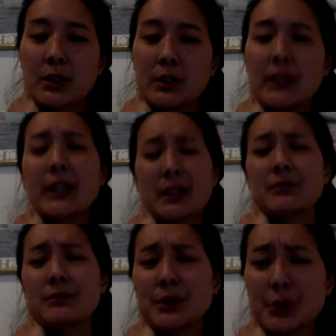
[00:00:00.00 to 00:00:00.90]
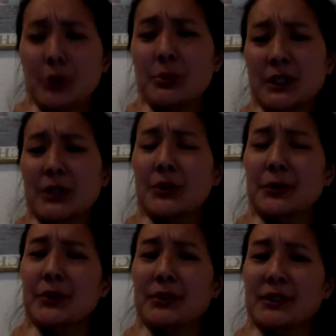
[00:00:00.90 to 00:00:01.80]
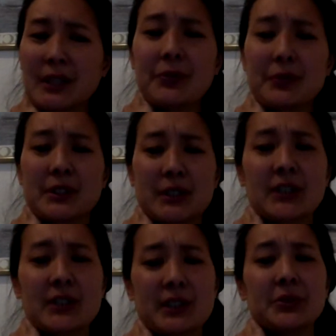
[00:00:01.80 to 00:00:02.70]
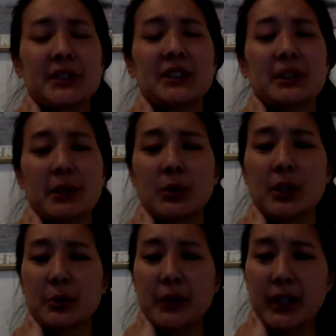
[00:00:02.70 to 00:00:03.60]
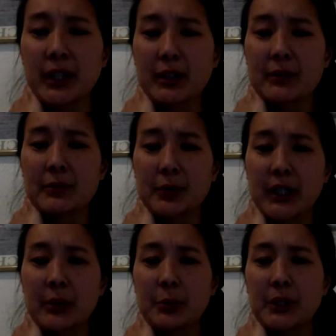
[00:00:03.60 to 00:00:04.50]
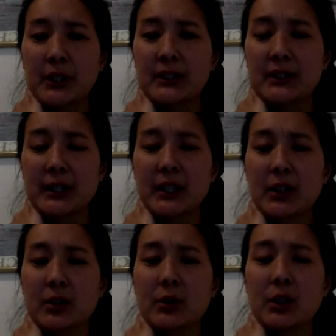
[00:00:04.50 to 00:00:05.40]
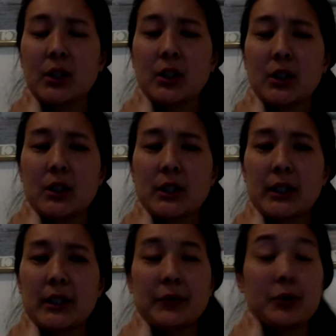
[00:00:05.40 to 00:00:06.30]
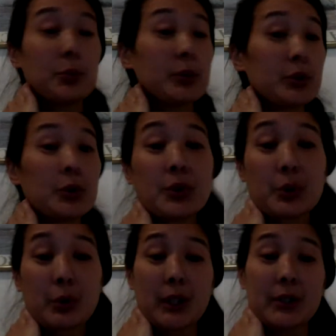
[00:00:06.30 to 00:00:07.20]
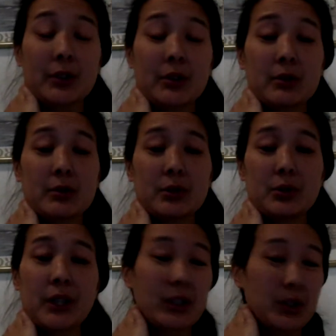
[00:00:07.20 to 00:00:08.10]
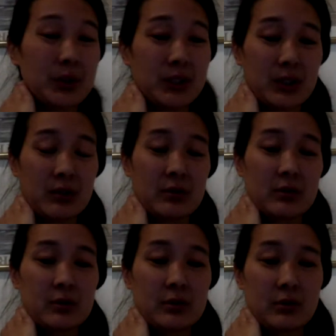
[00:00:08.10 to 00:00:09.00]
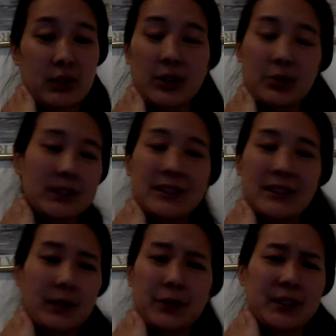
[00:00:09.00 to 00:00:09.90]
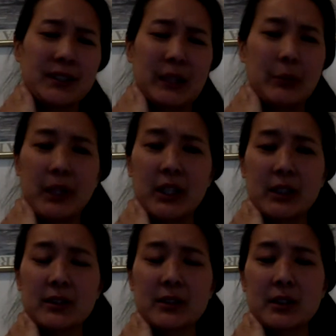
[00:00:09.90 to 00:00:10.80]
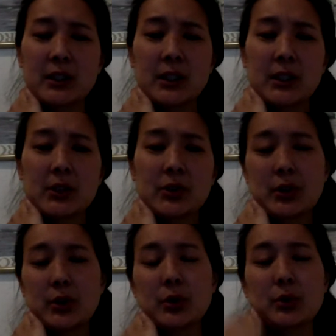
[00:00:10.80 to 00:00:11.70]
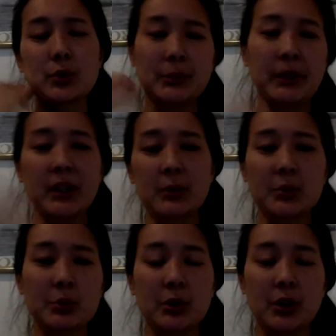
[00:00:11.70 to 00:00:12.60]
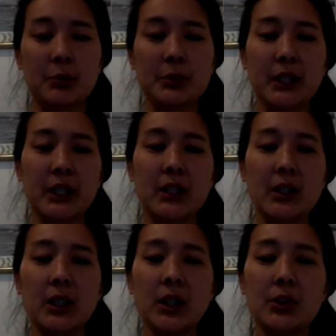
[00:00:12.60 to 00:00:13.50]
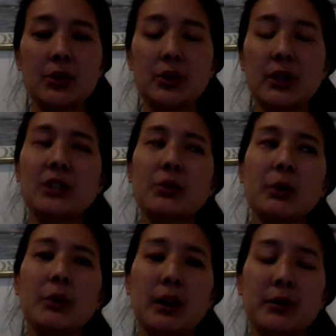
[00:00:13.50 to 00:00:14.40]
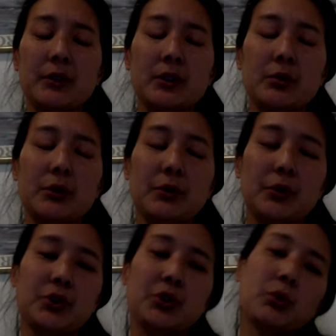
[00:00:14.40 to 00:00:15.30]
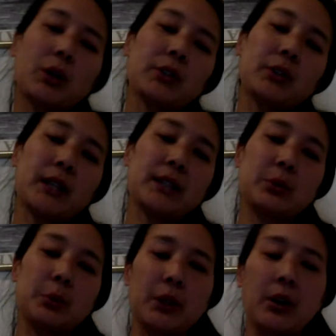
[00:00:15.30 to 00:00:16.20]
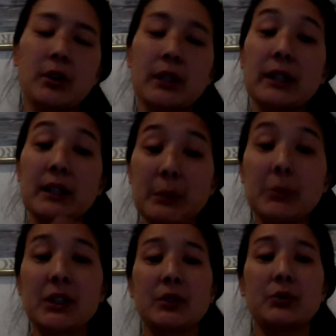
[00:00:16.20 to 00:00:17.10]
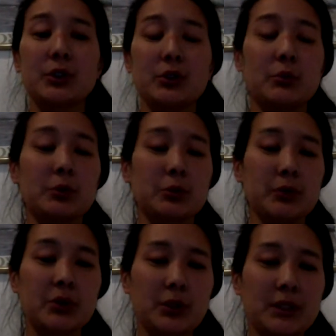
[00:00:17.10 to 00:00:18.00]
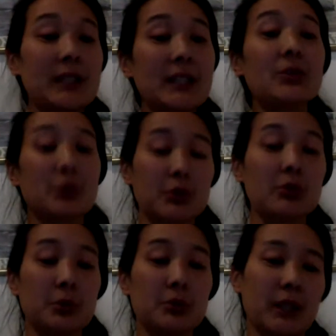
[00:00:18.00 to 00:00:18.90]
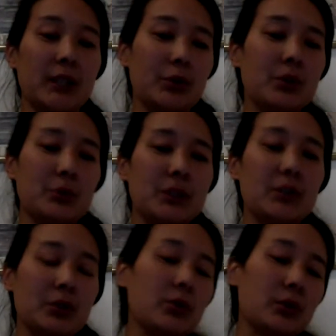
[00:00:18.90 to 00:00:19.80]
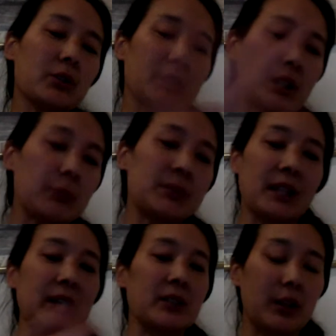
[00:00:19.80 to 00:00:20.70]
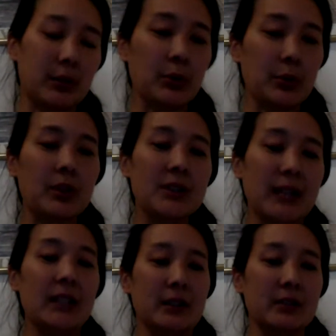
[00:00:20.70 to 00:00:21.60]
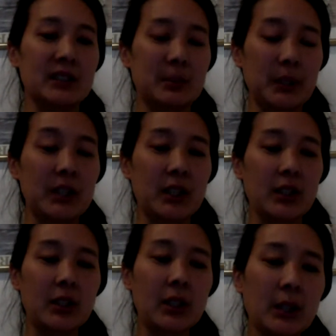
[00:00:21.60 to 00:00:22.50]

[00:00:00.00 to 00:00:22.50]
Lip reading: Yeah, human interference definitely does decrease the amount of water we have, right? Because now if you pollute the water, you can't use it, right? Or at least not for the same things. So it becomes more complicated. So that's why we often refer to water as what we call a limited renewable resource. It is renewable, right? You can it'll keep cycling through, technically speaking.